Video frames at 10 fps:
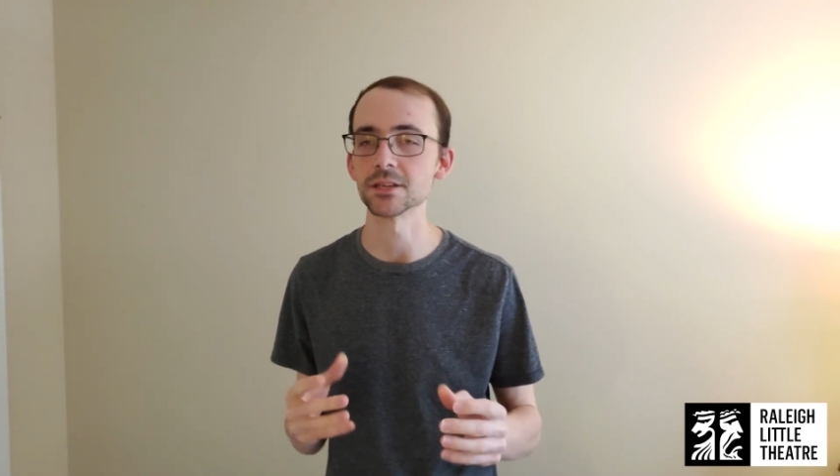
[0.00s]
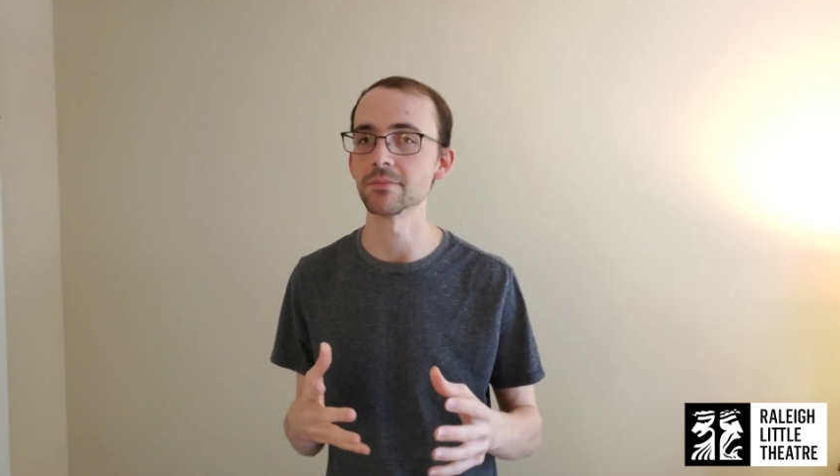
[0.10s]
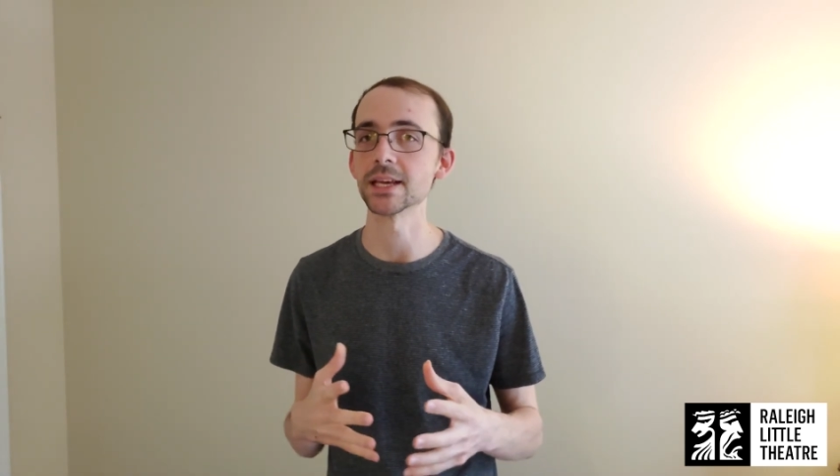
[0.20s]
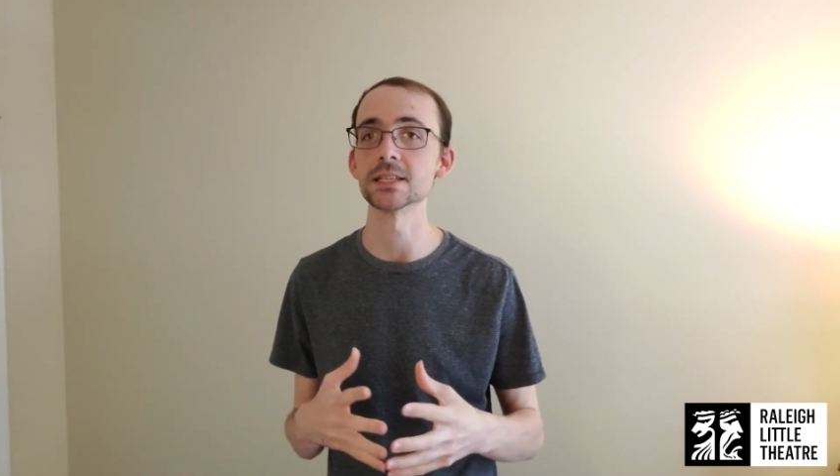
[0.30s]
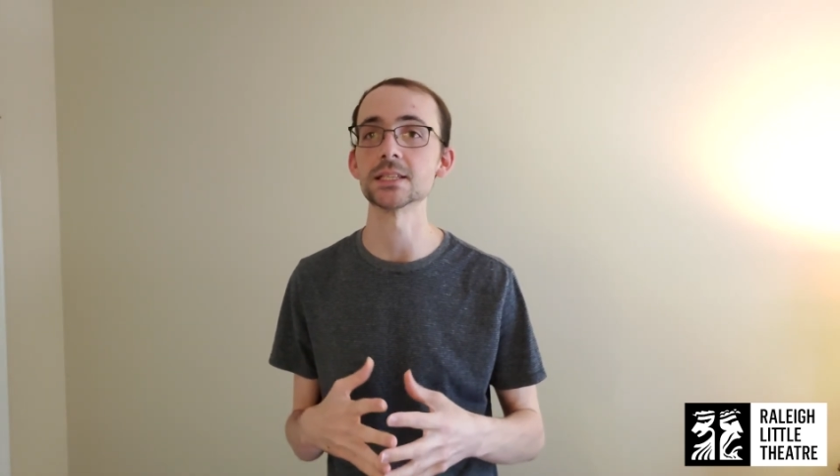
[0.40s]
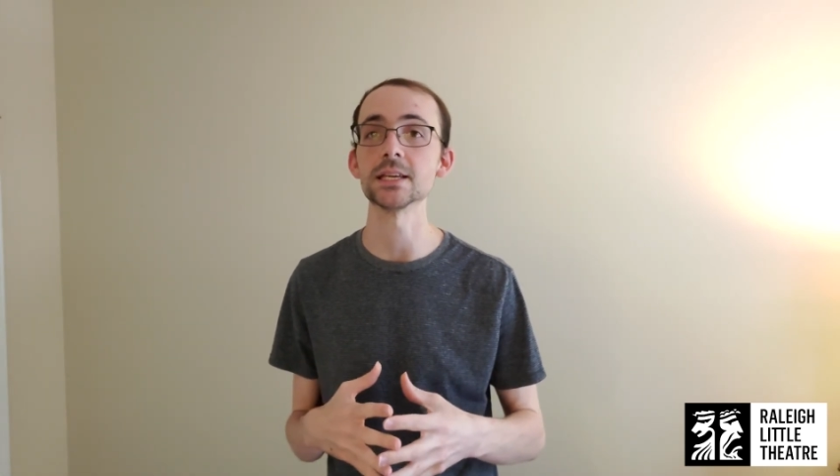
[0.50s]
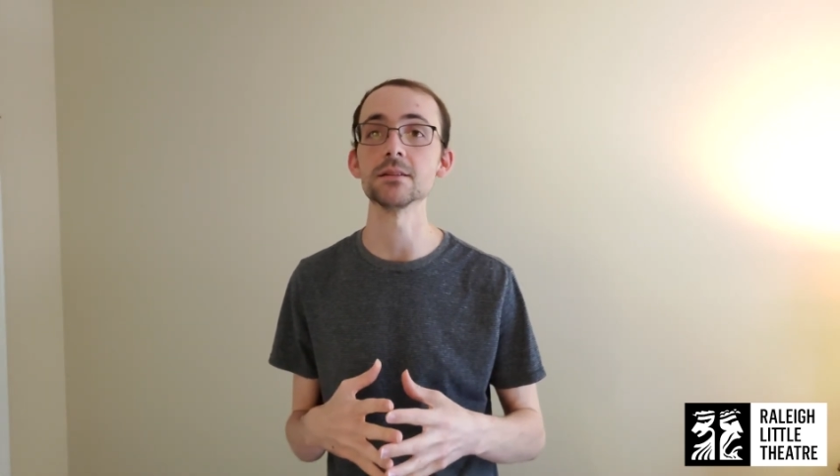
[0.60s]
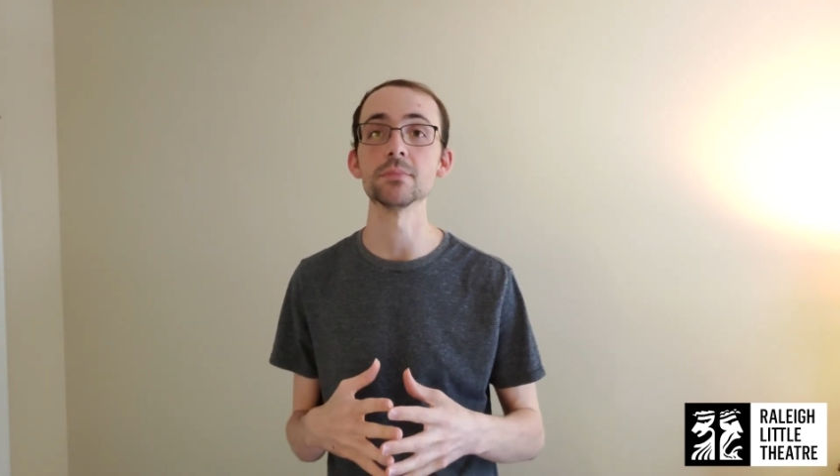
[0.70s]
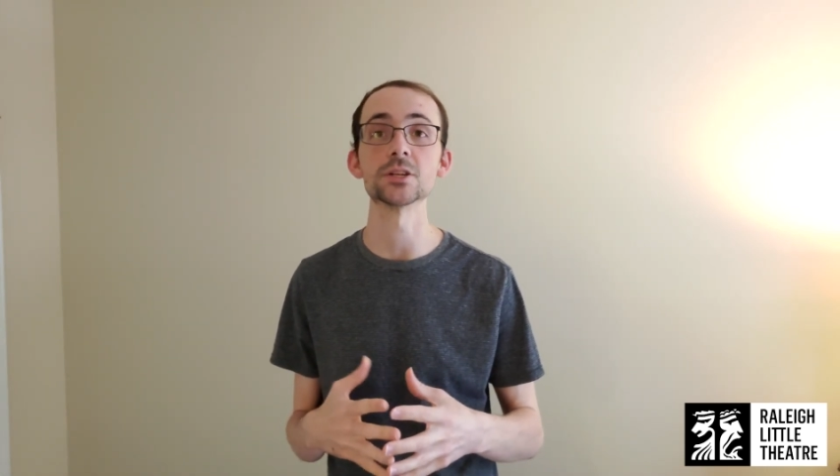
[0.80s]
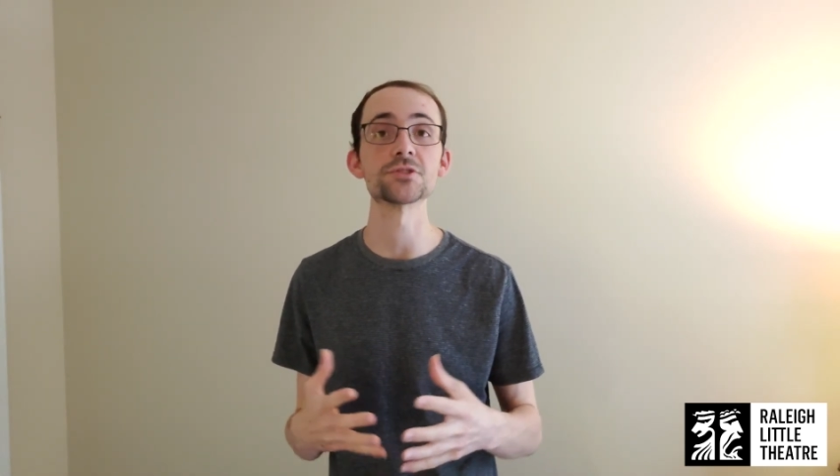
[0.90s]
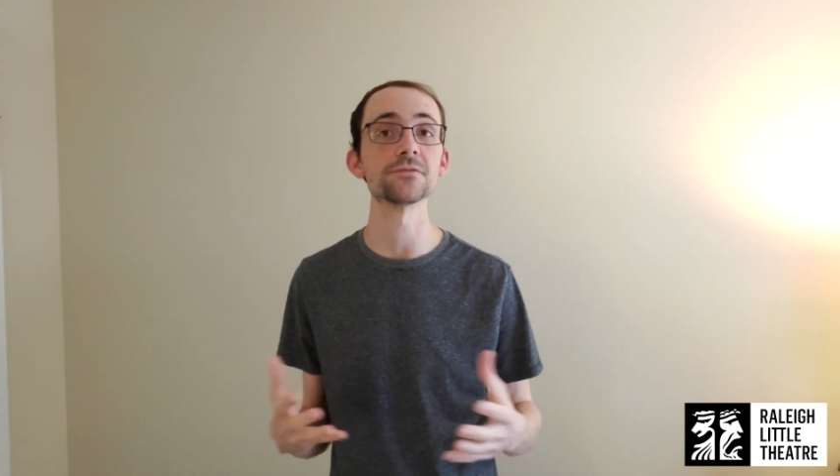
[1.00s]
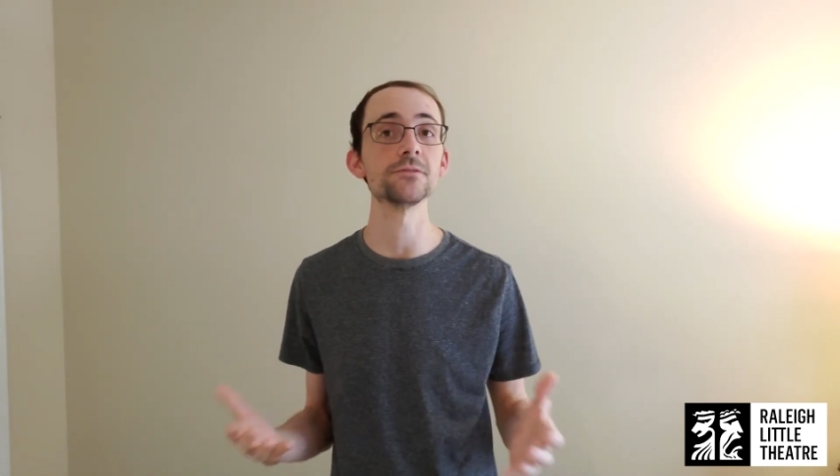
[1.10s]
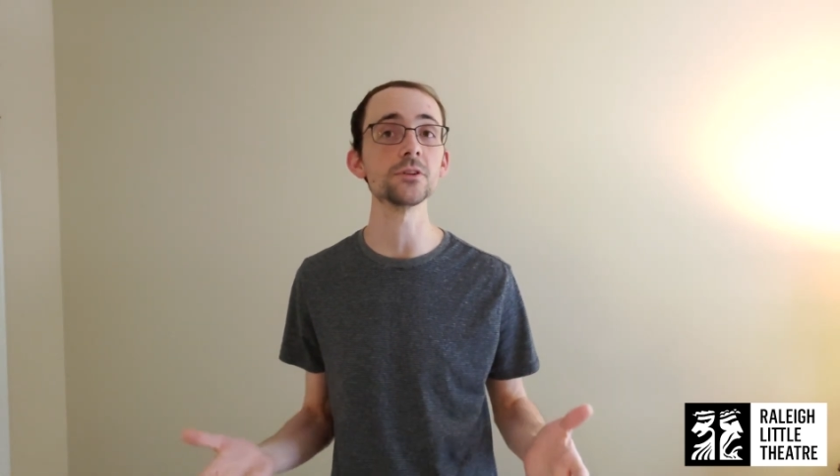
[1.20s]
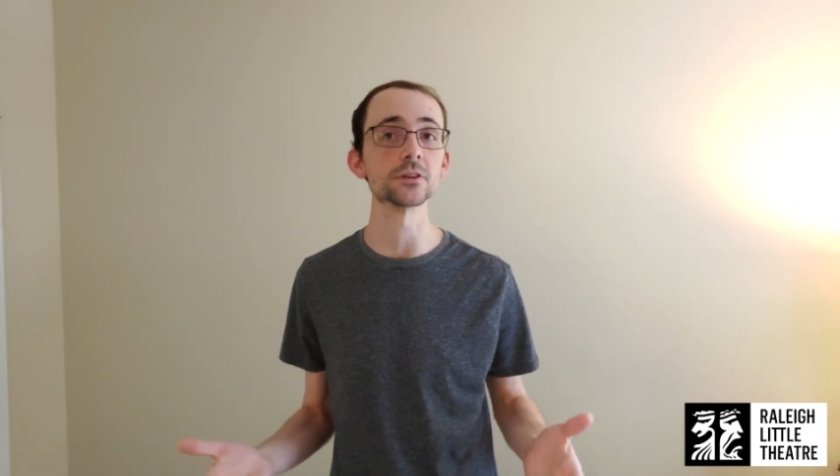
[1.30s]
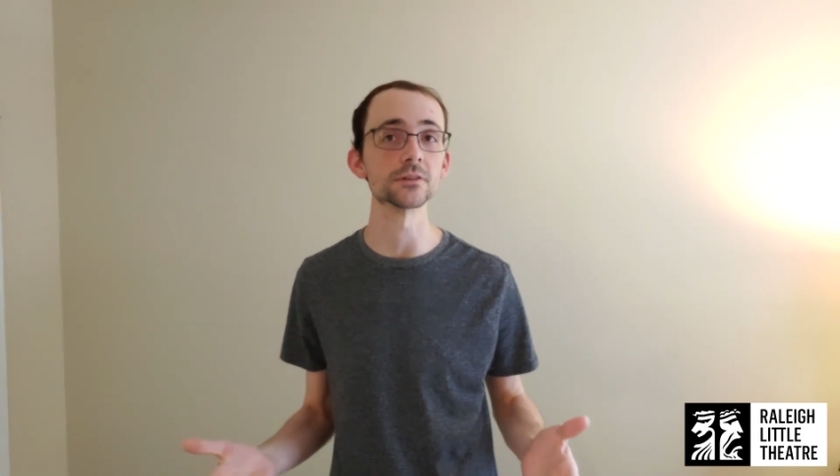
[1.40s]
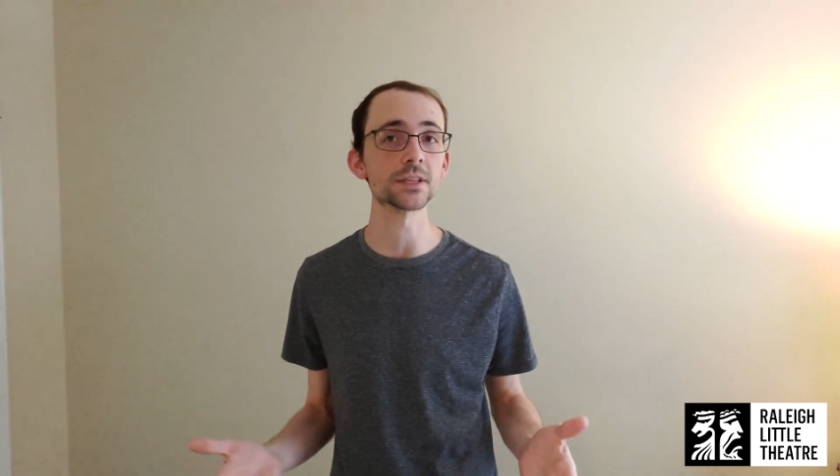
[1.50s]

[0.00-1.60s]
and make a scene much fuller